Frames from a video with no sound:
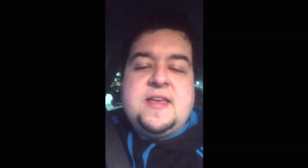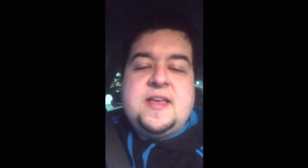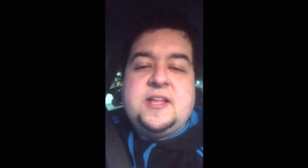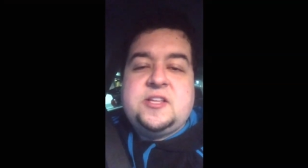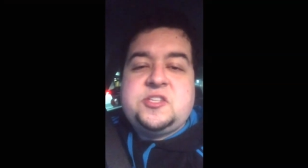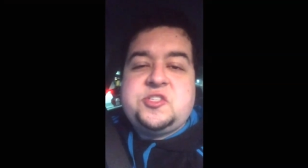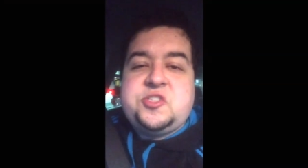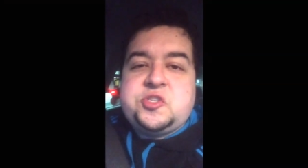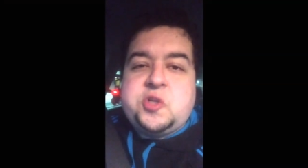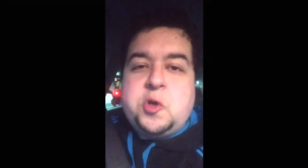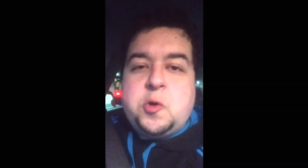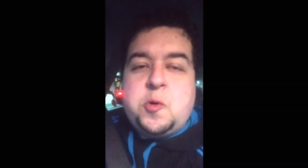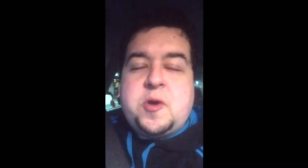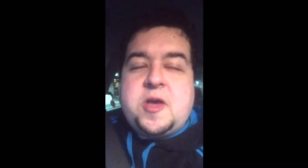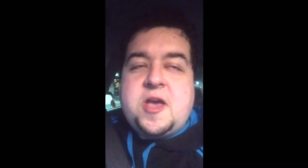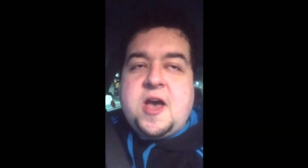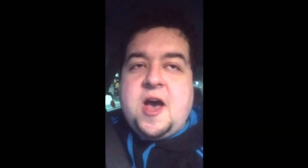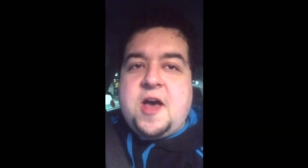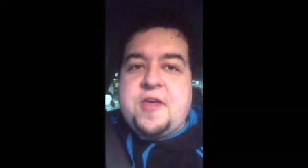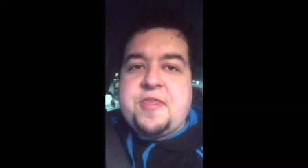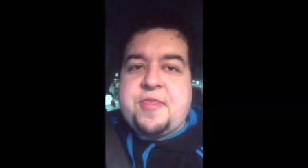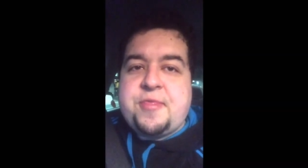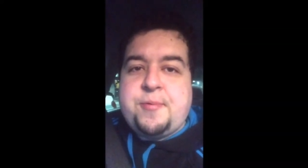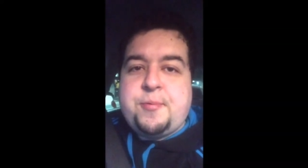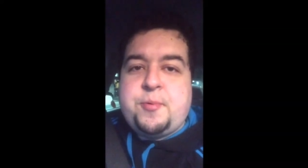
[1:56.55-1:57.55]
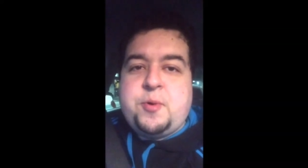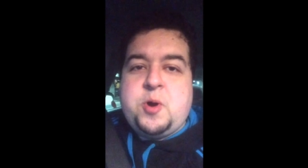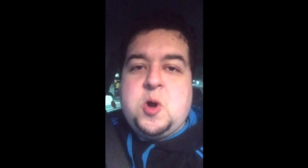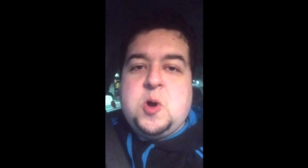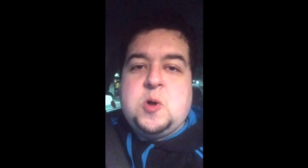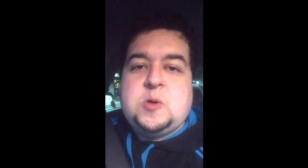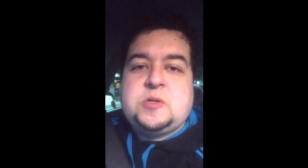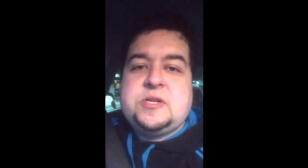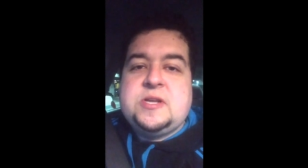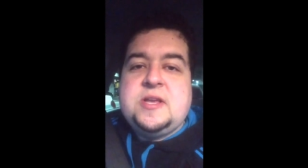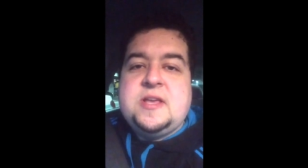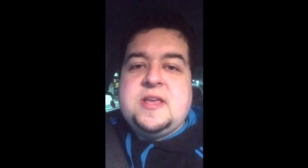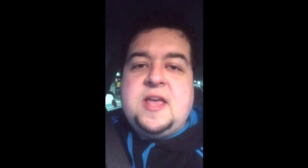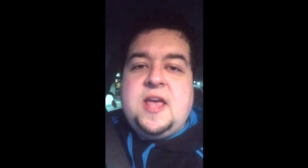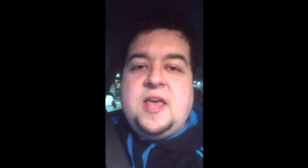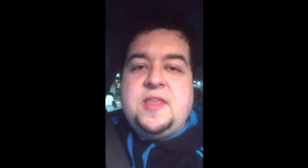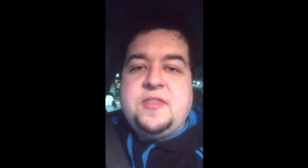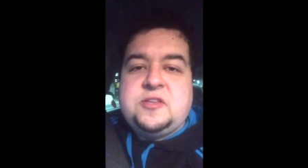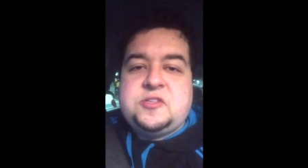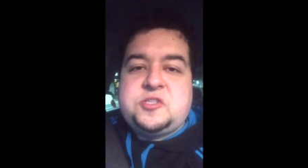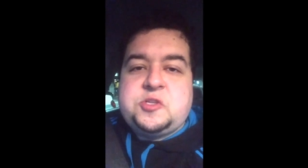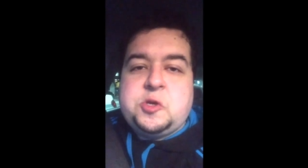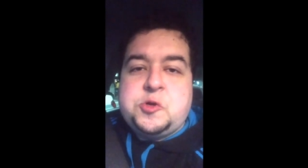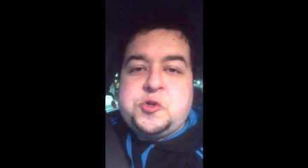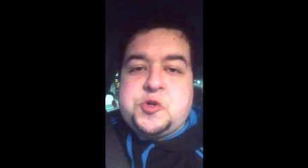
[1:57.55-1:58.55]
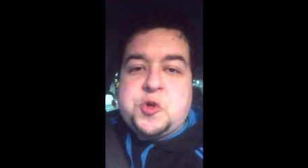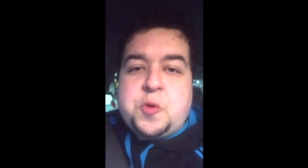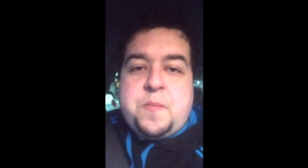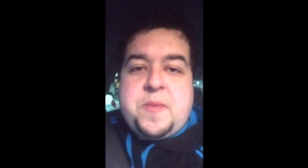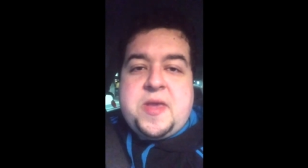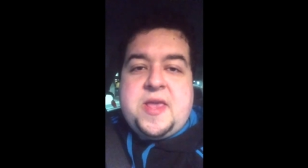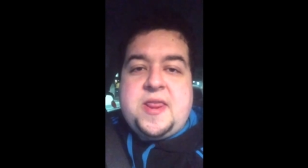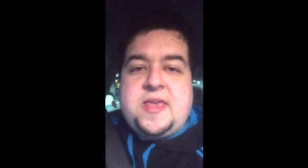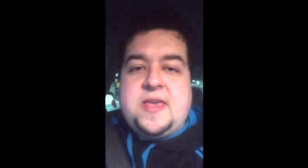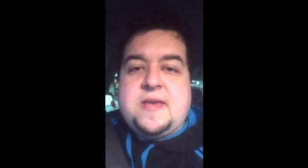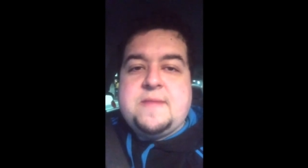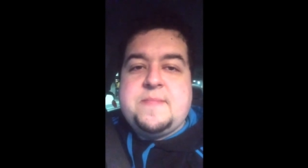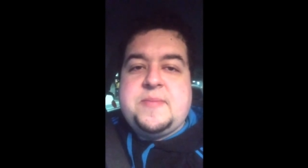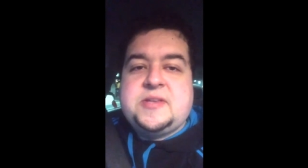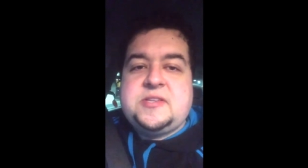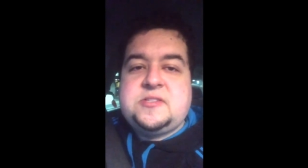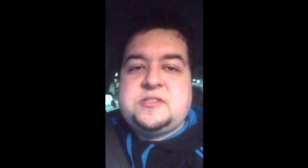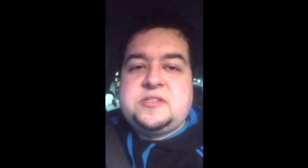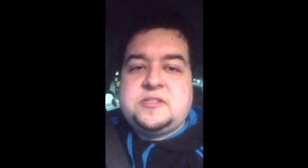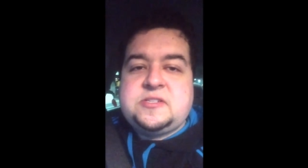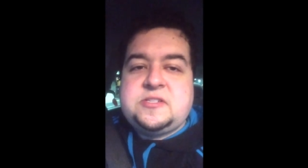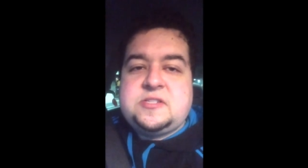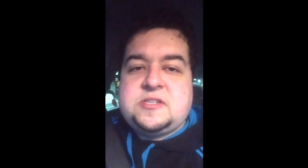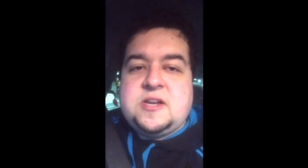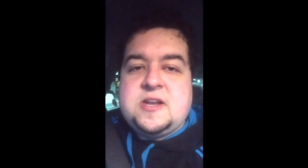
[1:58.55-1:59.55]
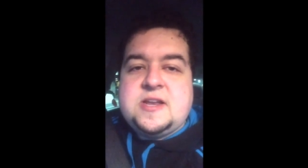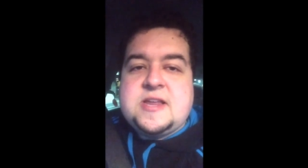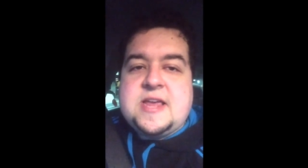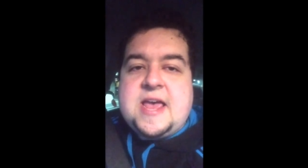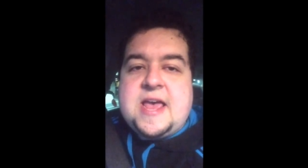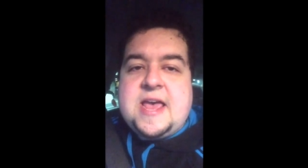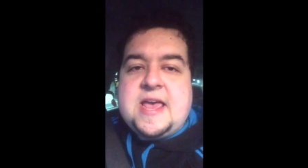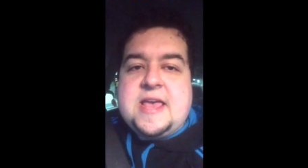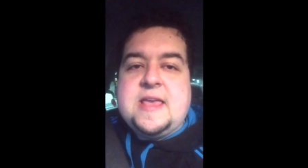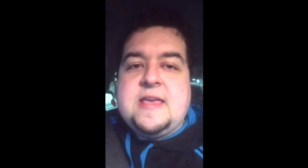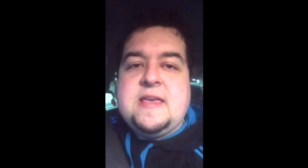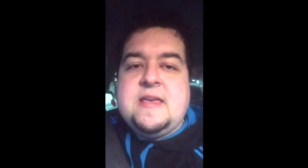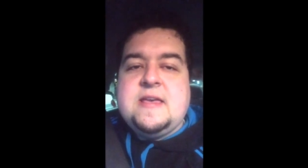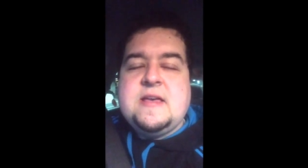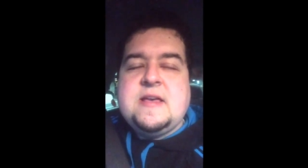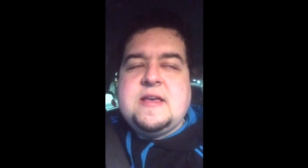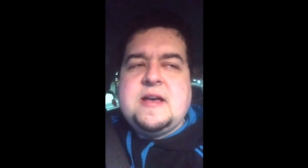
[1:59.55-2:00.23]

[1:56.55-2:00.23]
It's so cutthroat in the social media business today.